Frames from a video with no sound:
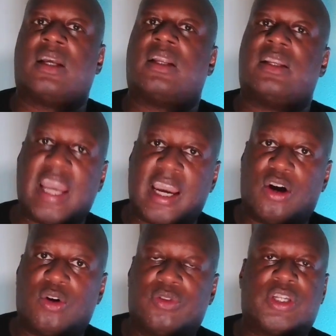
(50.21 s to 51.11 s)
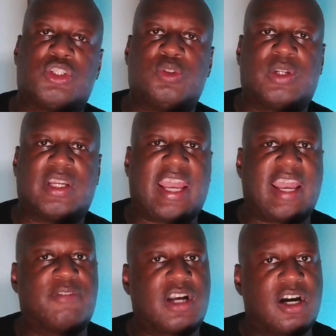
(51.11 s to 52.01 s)
Now that you can
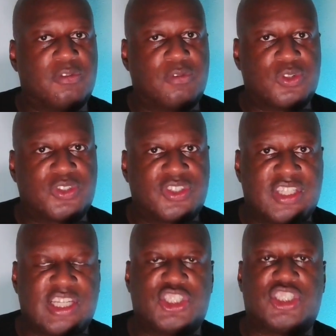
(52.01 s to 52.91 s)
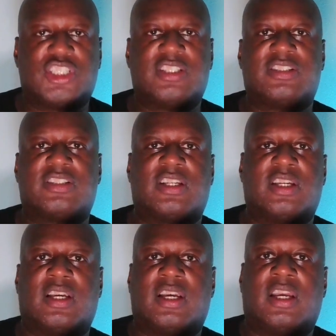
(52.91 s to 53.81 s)
have conversations,
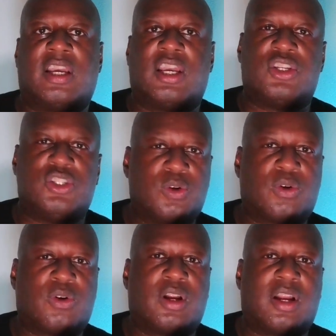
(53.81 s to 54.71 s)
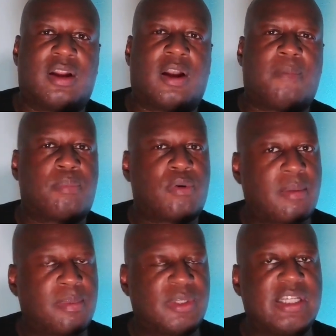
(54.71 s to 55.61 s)
you're
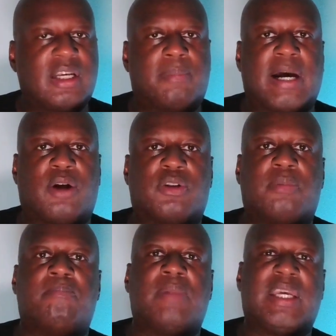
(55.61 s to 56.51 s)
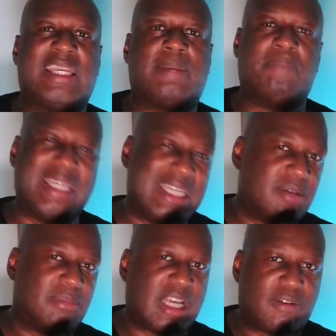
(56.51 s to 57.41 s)
probably about
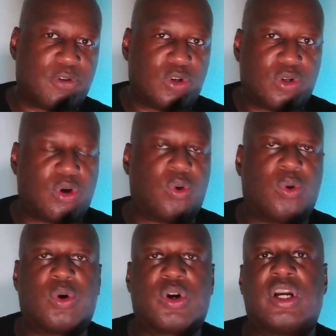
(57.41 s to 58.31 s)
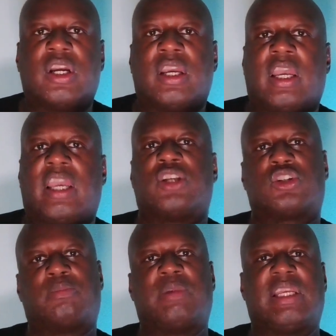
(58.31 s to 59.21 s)
medium level or
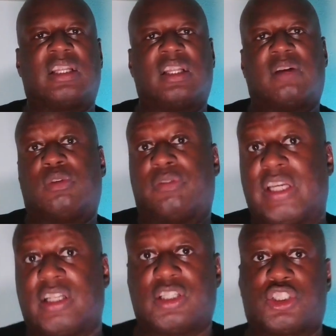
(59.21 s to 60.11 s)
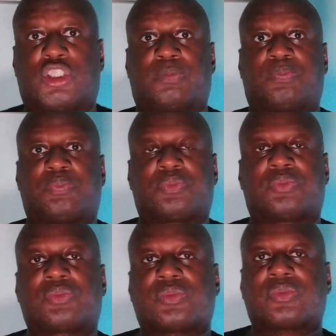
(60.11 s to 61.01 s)
intermediate level of English.
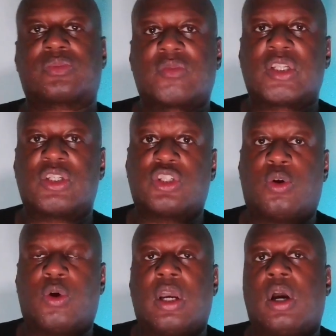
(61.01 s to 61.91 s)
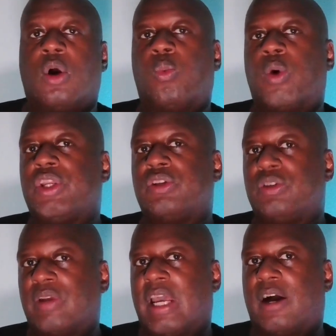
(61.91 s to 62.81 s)
So, what do you
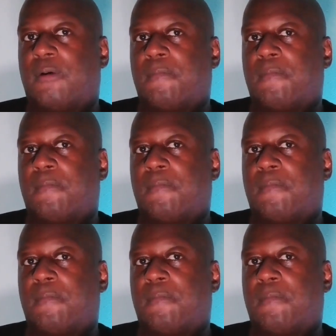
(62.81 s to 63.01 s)
do now?